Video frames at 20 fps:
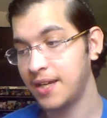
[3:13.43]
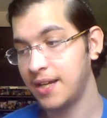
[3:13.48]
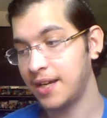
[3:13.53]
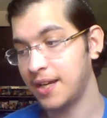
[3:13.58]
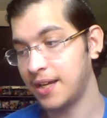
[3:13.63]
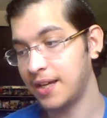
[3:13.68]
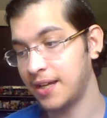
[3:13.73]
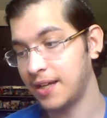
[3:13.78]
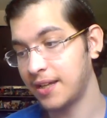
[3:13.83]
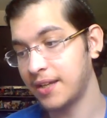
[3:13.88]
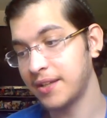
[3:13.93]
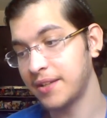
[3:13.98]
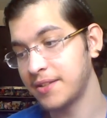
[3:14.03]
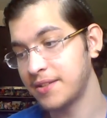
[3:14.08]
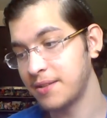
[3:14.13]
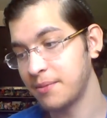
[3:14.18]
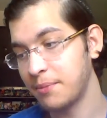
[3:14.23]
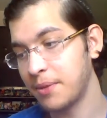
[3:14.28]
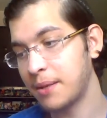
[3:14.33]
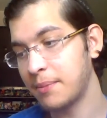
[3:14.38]

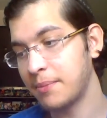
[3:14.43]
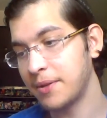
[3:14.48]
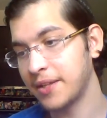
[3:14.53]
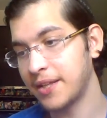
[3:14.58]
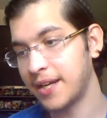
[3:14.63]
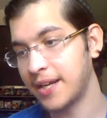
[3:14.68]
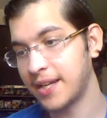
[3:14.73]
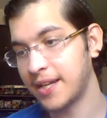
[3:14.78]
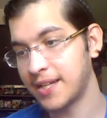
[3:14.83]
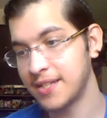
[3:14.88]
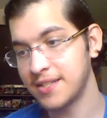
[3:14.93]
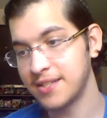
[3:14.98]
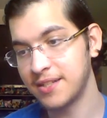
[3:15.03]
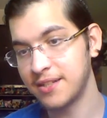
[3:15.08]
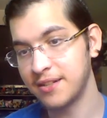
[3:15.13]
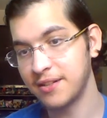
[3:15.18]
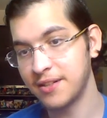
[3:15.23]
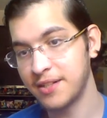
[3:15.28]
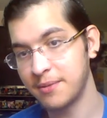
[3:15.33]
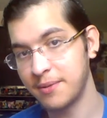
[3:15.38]
Some people that I
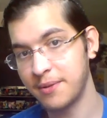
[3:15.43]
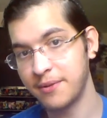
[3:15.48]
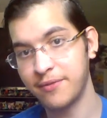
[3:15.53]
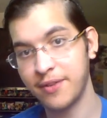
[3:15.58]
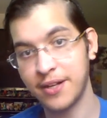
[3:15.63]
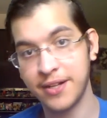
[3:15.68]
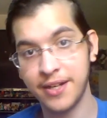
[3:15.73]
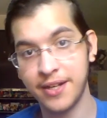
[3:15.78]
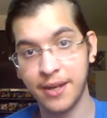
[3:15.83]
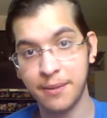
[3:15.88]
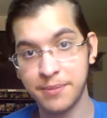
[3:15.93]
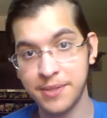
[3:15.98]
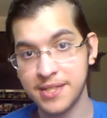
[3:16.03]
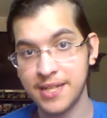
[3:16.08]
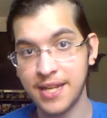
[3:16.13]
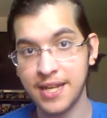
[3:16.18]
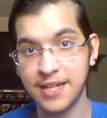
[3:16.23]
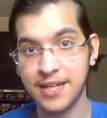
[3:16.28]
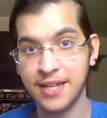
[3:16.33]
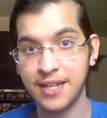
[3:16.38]
consider to be very
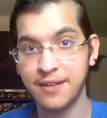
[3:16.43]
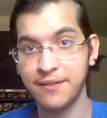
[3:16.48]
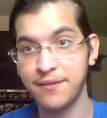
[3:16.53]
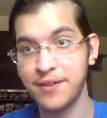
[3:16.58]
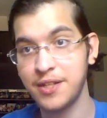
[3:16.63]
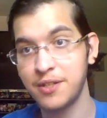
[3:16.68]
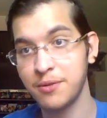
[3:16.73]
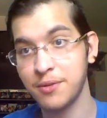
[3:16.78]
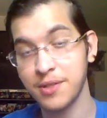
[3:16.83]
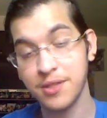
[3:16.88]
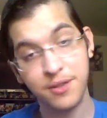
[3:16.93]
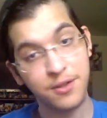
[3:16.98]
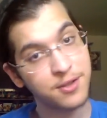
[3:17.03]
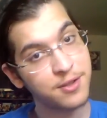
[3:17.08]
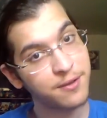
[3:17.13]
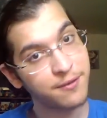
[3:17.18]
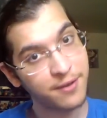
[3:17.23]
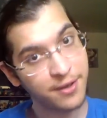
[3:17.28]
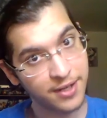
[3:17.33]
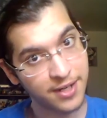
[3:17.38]
upstanding individuals and
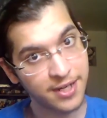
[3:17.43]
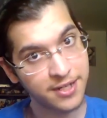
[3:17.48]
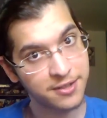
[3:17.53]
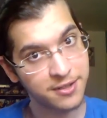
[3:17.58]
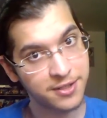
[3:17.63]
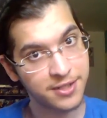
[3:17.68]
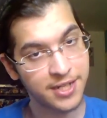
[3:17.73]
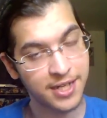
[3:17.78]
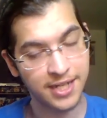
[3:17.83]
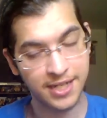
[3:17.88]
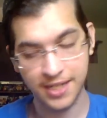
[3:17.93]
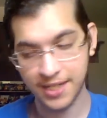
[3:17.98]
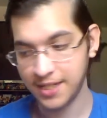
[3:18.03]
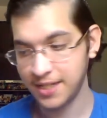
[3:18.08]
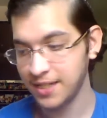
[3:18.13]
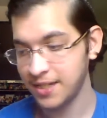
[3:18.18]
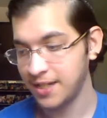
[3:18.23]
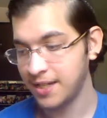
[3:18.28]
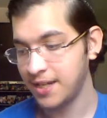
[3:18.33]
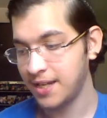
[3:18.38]
also very entertaining,
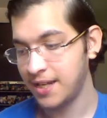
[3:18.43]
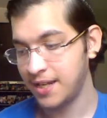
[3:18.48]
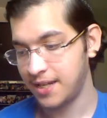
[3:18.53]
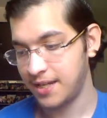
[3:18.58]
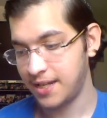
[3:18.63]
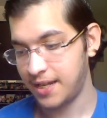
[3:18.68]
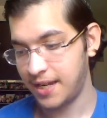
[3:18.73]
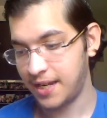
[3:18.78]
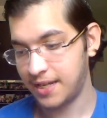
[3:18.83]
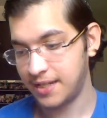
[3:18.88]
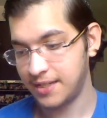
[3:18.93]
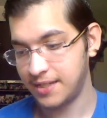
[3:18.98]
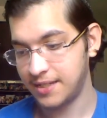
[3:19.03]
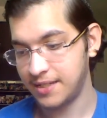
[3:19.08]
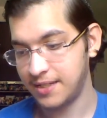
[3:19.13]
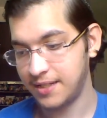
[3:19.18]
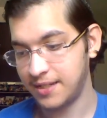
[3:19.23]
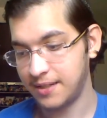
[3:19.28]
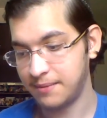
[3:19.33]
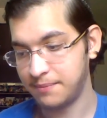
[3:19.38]
and
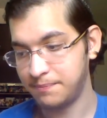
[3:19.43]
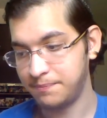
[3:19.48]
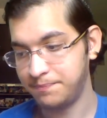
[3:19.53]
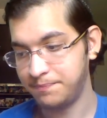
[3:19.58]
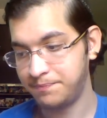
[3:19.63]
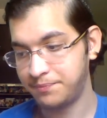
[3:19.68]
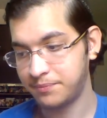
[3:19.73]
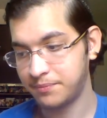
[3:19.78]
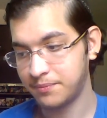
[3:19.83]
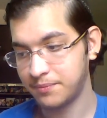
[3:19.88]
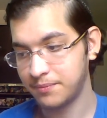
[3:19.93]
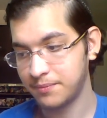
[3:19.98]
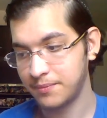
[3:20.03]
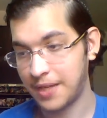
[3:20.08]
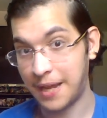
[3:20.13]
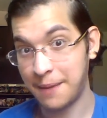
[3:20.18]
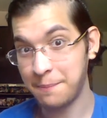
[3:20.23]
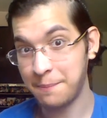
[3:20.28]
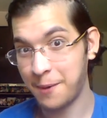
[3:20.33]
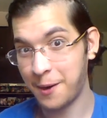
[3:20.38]

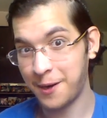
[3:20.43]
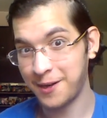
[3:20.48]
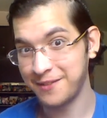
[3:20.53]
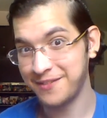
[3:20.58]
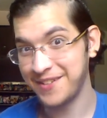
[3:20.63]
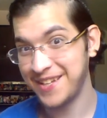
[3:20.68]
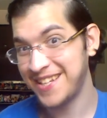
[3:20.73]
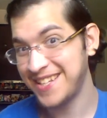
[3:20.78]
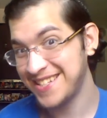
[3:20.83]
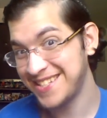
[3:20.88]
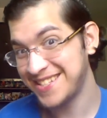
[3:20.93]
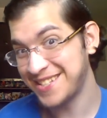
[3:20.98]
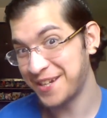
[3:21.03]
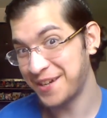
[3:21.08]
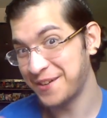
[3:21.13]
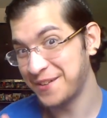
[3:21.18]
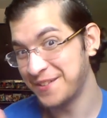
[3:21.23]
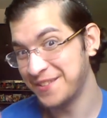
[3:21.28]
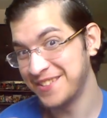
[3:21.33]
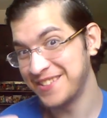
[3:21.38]
I'm part of it,
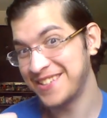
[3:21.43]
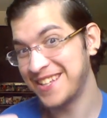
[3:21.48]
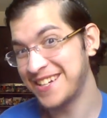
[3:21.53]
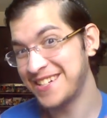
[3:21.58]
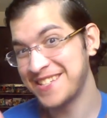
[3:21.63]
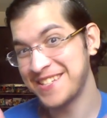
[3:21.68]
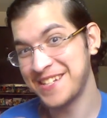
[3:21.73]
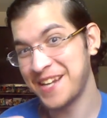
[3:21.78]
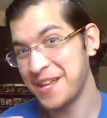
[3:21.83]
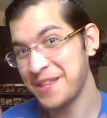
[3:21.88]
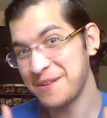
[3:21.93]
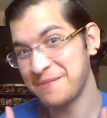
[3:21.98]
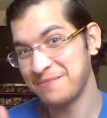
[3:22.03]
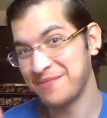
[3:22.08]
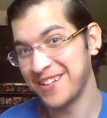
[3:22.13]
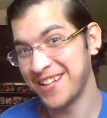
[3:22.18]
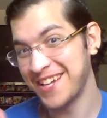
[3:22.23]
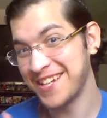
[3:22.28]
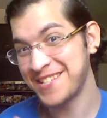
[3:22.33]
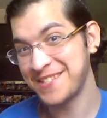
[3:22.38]
so there's another
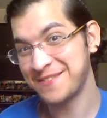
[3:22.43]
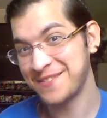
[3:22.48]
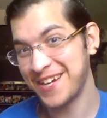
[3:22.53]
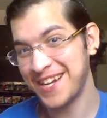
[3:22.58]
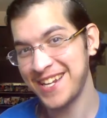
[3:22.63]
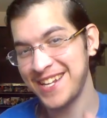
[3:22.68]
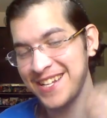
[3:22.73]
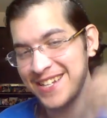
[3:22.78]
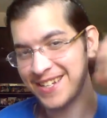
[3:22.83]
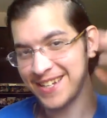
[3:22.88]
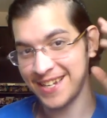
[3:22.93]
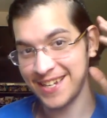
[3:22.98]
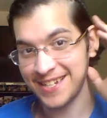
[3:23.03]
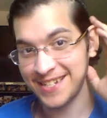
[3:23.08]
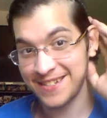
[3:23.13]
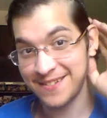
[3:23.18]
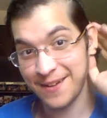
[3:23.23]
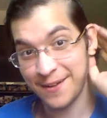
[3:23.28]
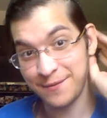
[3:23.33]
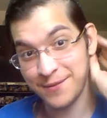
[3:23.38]
plus, right?
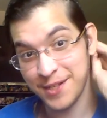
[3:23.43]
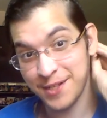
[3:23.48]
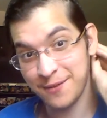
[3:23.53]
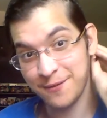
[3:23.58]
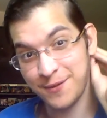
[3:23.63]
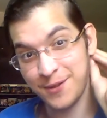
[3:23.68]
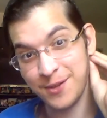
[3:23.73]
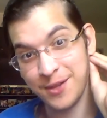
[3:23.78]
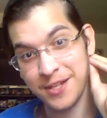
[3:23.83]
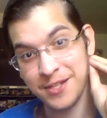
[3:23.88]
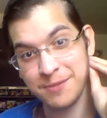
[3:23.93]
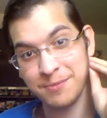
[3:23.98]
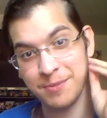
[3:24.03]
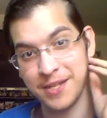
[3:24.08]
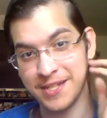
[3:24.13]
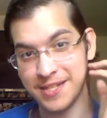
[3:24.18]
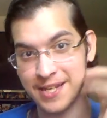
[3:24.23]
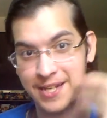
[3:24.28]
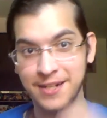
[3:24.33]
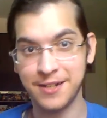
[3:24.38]
I've done a few Let's
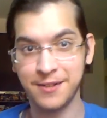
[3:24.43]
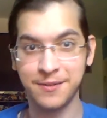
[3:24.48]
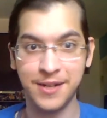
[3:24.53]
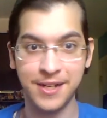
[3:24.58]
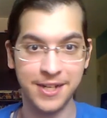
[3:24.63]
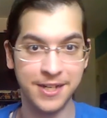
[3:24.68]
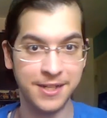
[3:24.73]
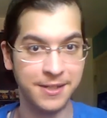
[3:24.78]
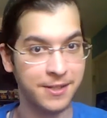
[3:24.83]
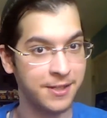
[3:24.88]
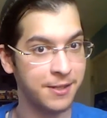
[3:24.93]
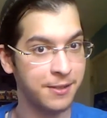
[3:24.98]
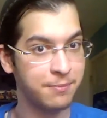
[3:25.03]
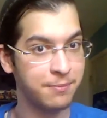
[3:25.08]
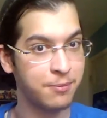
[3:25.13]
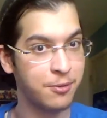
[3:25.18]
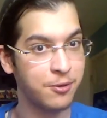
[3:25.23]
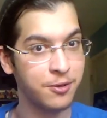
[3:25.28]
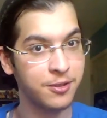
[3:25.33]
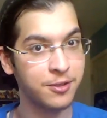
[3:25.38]
Plays on it already, you know,
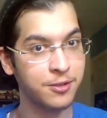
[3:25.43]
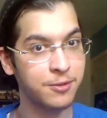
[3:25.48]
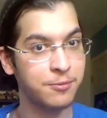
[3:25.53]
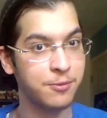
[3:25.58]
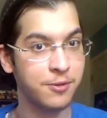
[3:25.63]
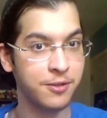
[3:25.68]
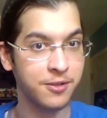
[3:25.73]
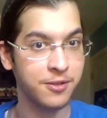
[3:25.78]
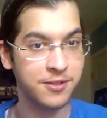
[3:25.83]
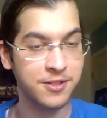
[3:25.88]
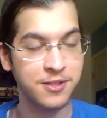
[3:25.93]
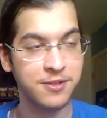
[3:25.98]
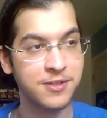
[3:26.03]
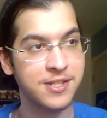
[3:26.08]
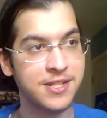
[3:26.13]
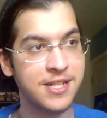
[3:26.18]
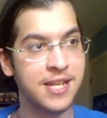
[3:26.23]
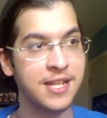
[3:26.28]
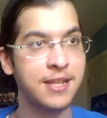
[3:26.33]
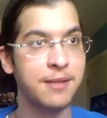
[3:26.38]
Portal, Portal 2,
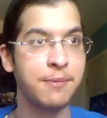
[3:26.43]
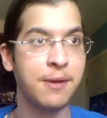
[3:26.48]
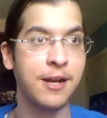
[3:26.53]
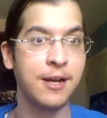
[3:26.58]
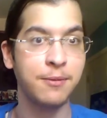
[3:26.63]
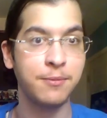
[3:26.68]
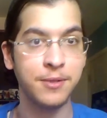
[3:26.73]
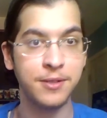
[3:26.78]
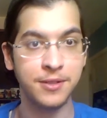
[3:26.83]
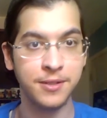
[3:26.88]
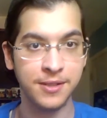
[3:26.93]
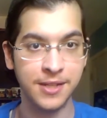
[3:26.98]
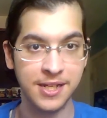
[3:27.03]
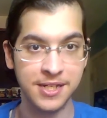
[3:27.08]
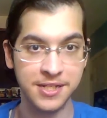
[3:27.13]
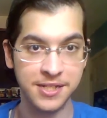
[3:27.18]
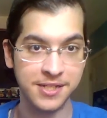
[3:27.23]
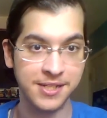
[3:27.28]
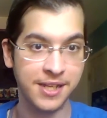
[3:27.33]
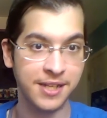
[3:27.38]
Stanley Parable,
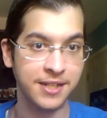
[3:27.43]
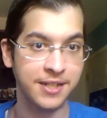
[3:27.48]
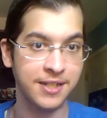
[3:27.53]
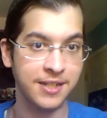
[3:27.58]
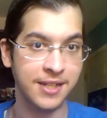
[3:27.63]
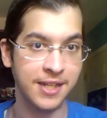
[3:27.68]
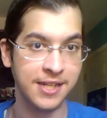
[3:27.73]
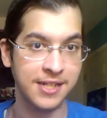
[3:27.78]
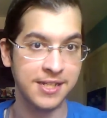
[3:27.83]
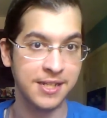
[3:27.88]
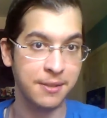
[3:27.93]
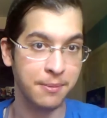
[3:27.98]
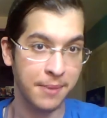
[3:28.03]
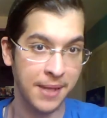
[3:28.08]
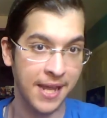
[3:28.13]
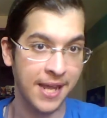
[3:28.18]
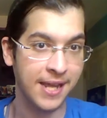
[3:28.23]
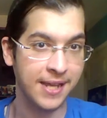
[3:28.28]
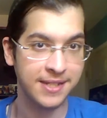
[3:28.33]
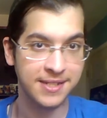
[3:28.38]
Legend of Zelda, Link to the
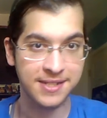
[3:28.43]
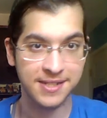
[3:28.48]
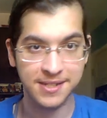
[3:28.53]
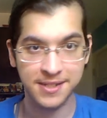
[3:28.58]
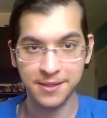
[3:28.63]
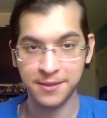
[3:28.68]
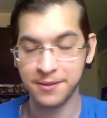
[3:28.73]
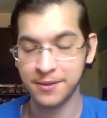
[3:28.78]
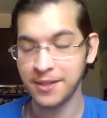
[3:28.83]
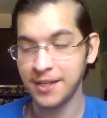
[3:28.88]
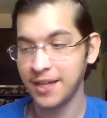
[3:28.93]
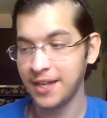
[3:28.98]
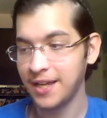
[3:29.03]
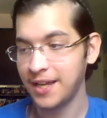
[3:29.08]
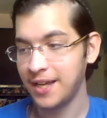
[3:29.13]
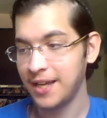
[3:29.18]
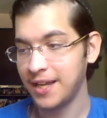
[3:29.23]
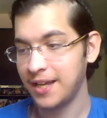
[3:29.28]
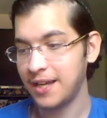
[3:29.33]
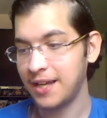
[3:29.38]
Past, so
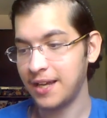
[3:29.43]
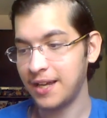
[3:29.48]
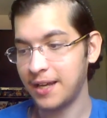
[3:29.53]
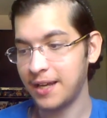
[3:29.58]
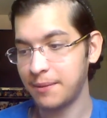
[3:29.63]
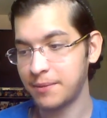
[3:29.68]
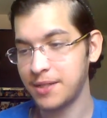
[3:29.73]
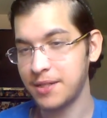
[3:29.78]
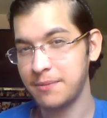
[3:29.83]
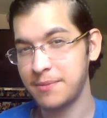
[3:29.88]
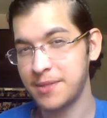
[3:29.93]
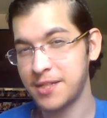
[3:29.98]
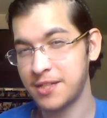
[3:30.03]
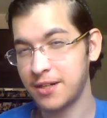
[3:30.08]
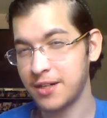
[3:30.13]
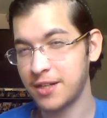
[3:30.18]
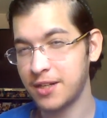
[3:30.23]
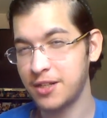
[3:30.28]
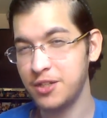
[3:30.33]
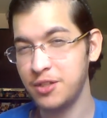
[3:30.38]
I'm going to be
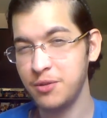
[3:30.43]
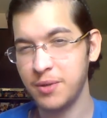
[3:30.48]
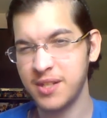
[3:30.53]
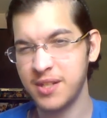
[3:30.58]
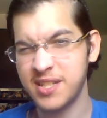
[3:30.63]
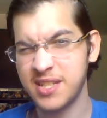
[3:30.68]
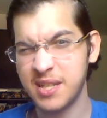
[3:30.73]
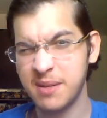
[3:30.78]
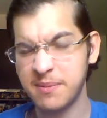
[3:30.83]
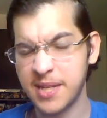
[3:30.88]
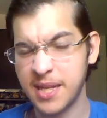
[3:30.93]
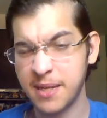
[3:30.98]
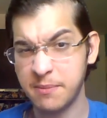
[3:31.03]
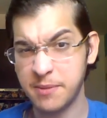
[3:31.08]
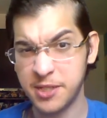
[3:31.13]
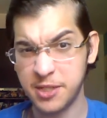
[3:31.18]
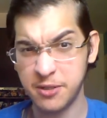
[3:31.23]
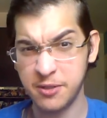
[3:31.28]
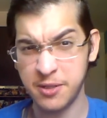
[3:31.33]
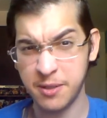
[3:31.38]
starting a new one sometime
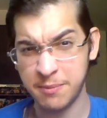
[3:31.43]
soon.